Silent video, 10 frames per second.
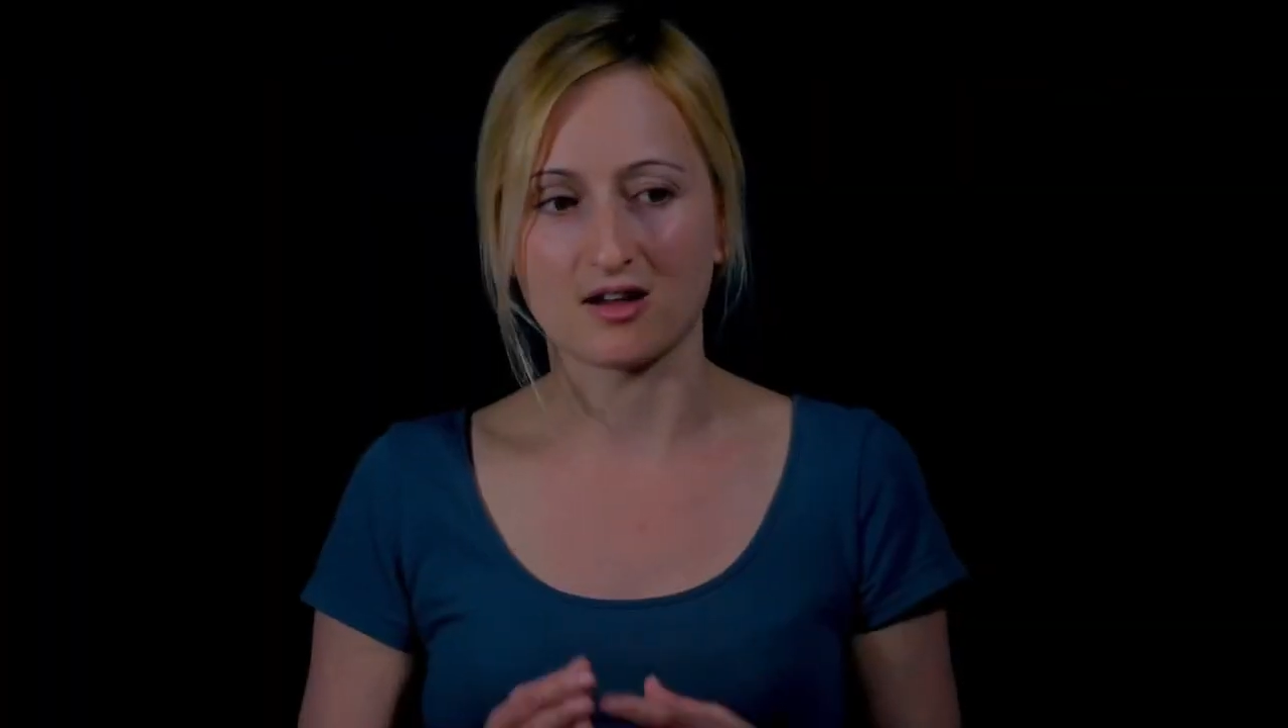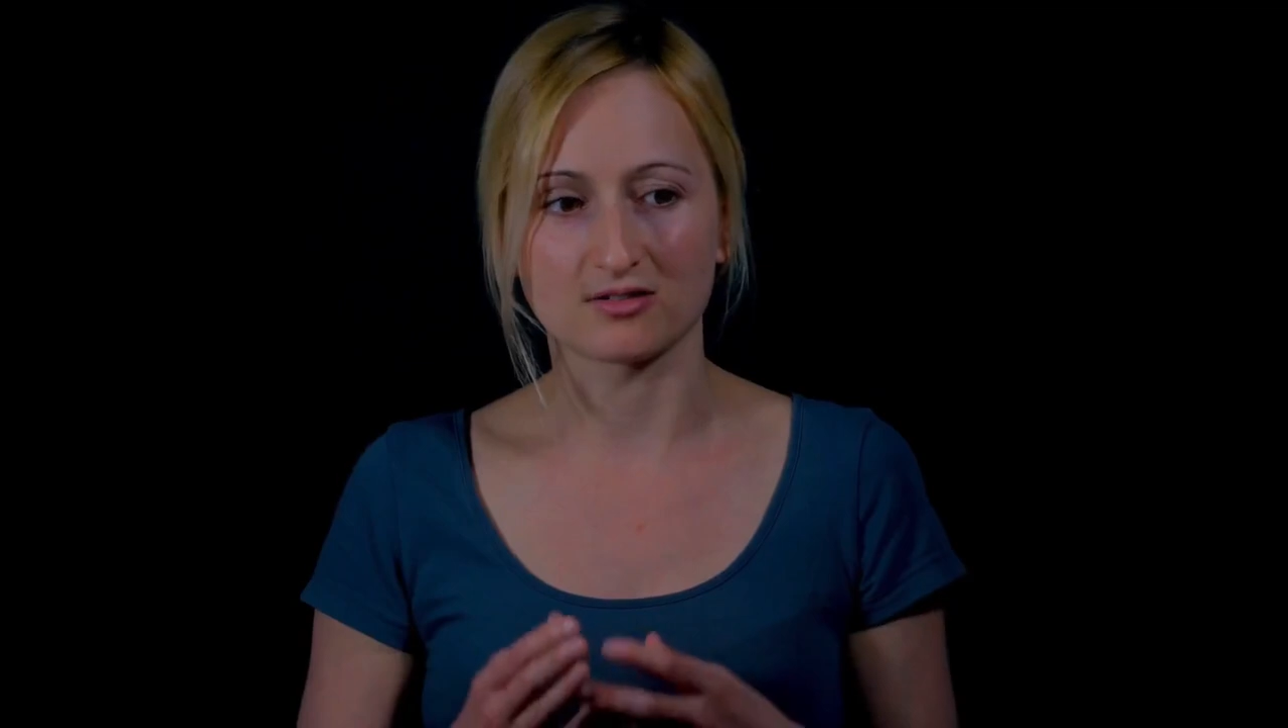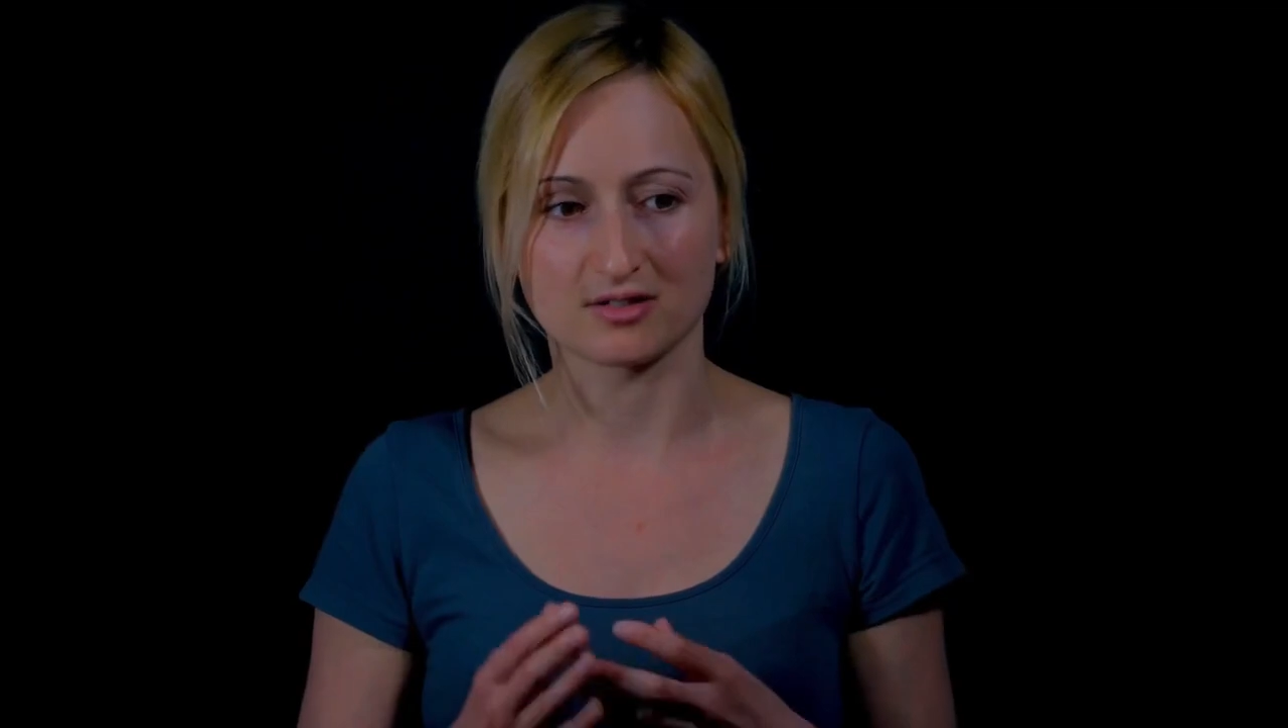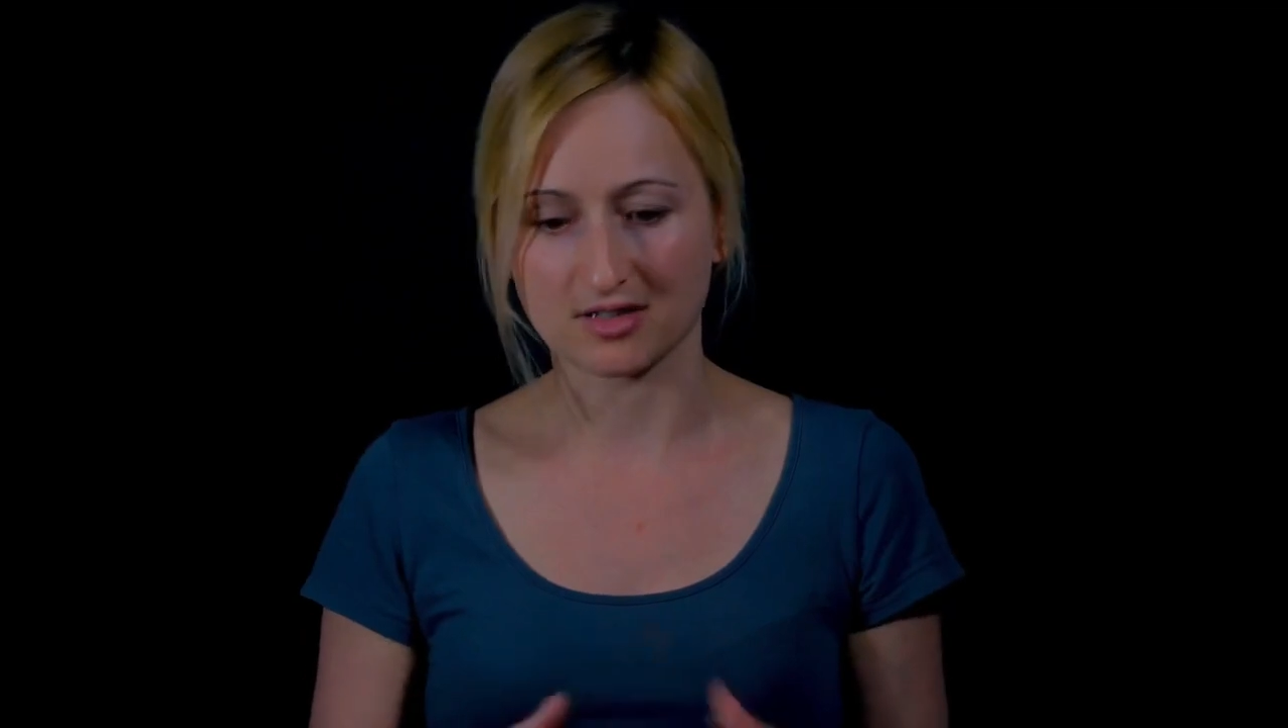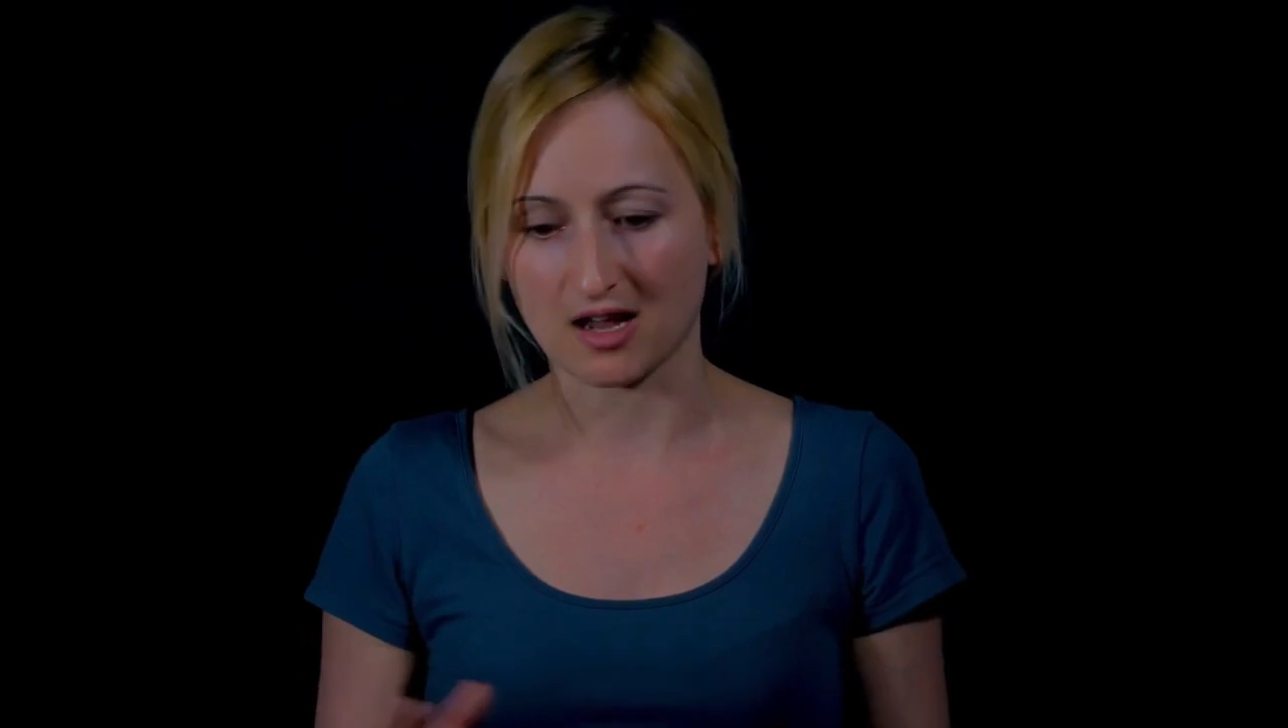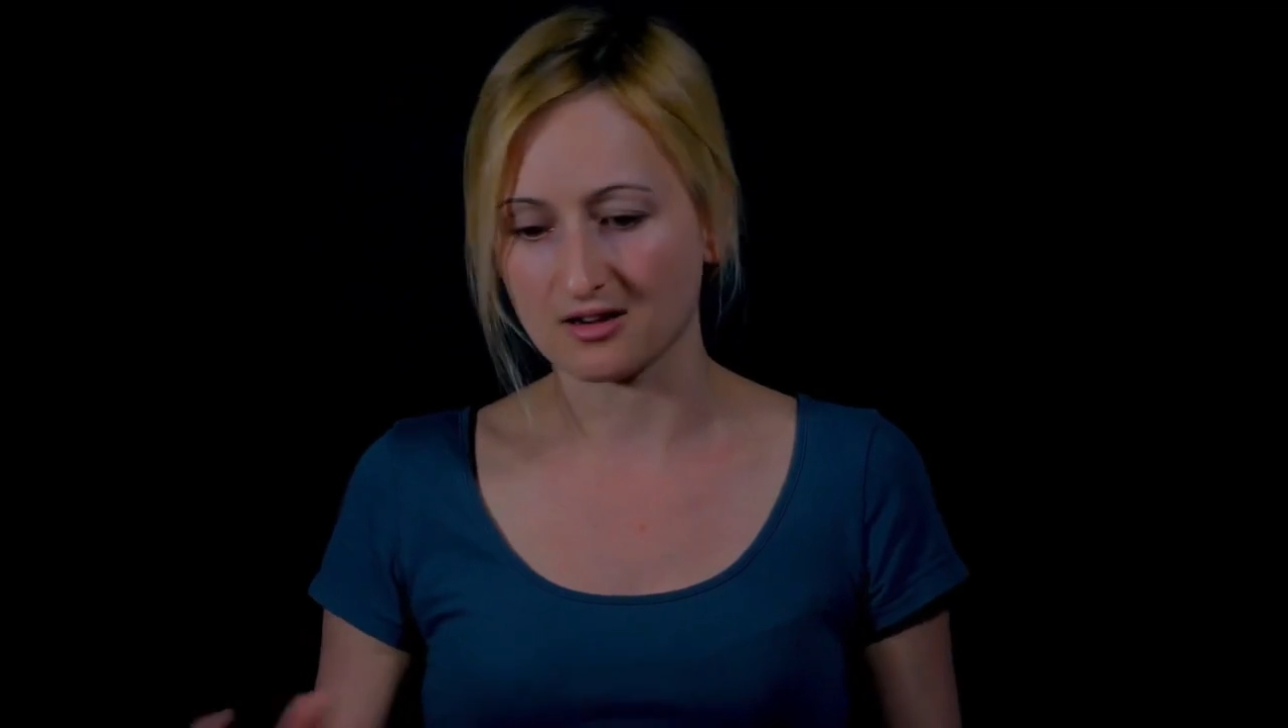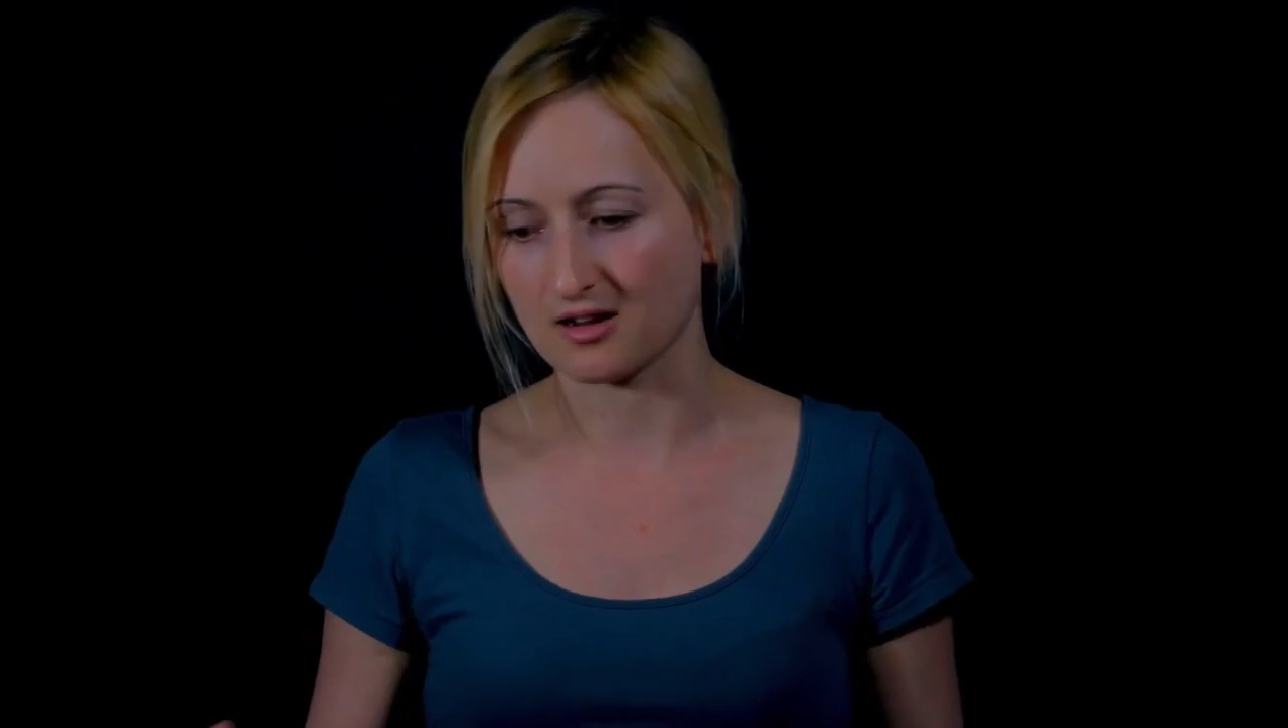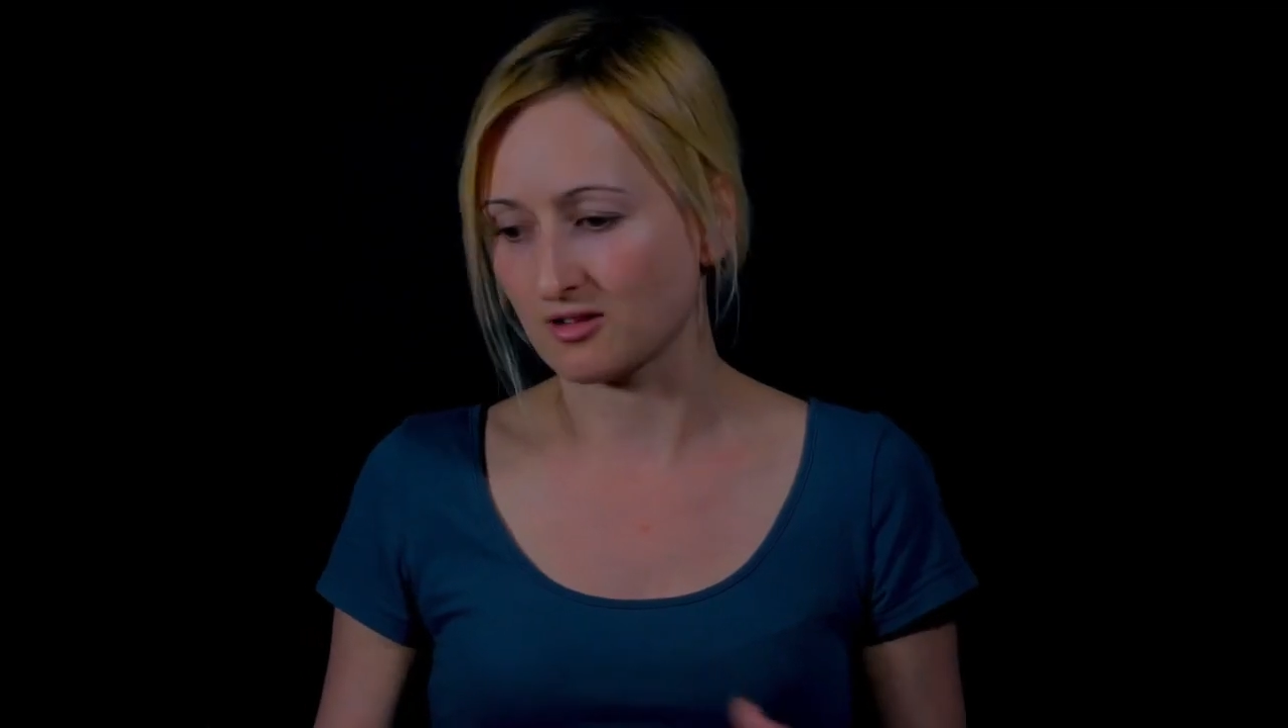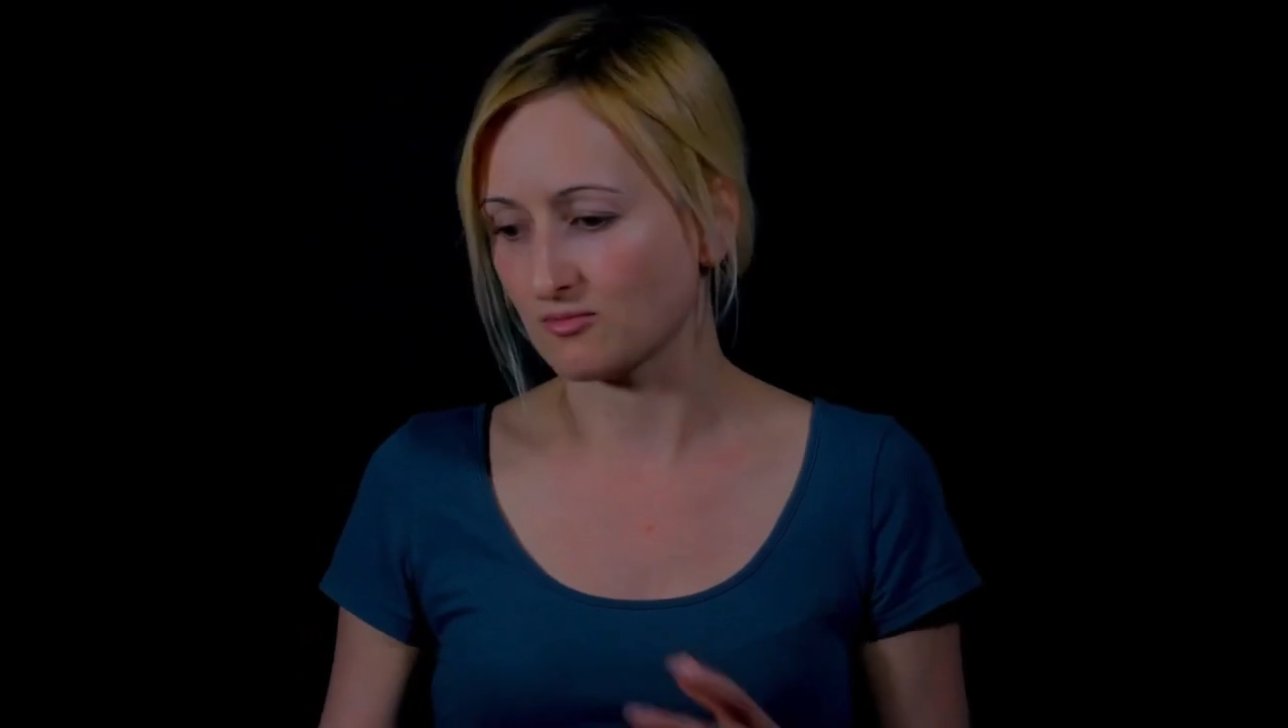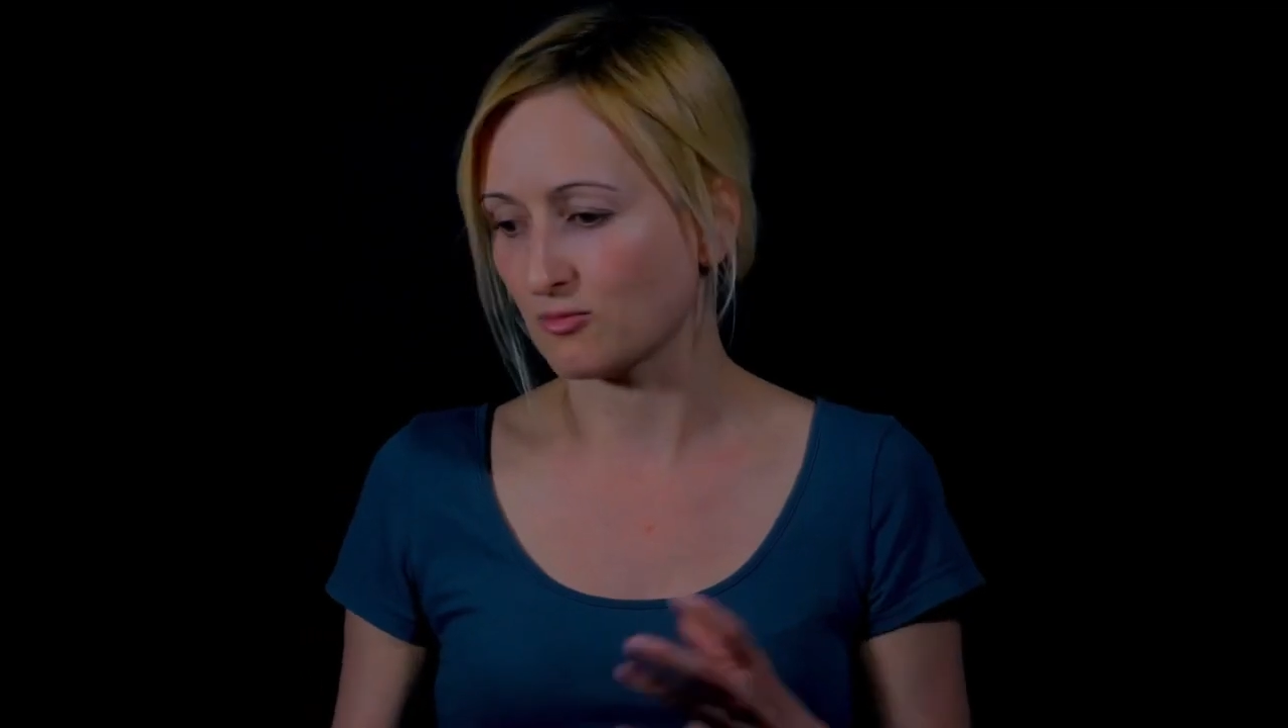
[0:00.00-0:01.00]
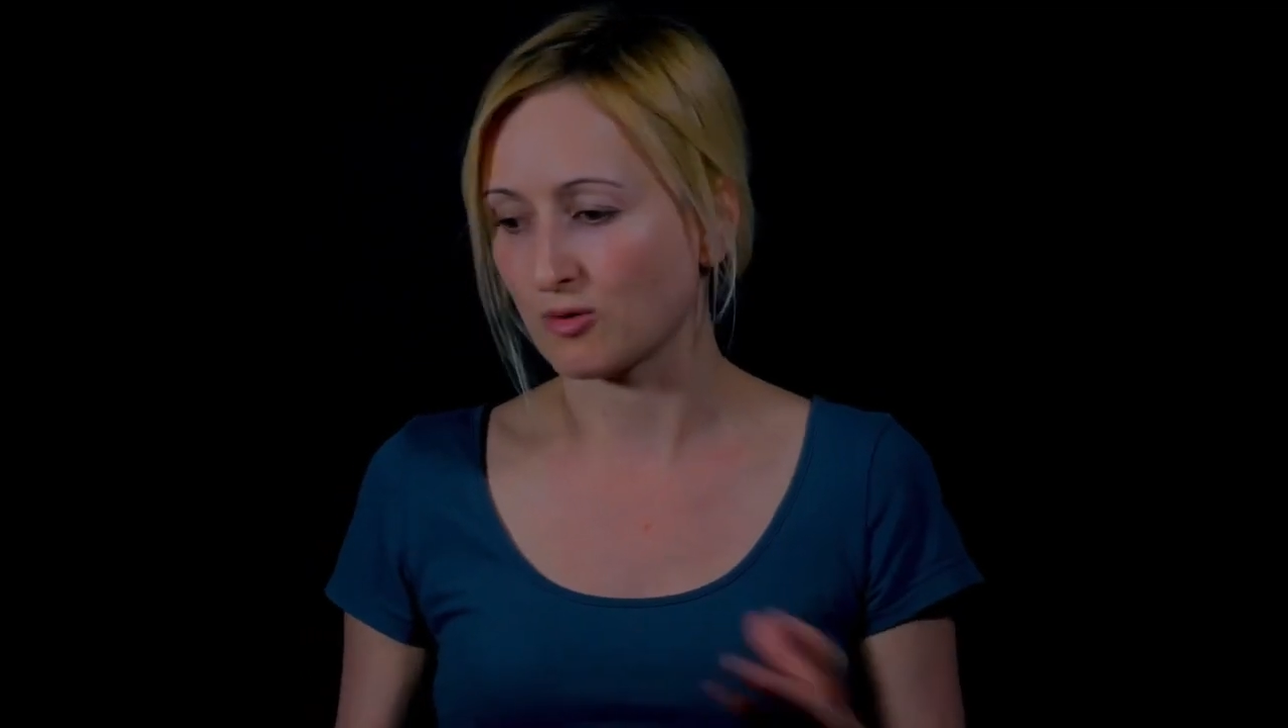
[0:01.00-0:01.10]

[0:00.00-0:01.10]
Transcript: understanding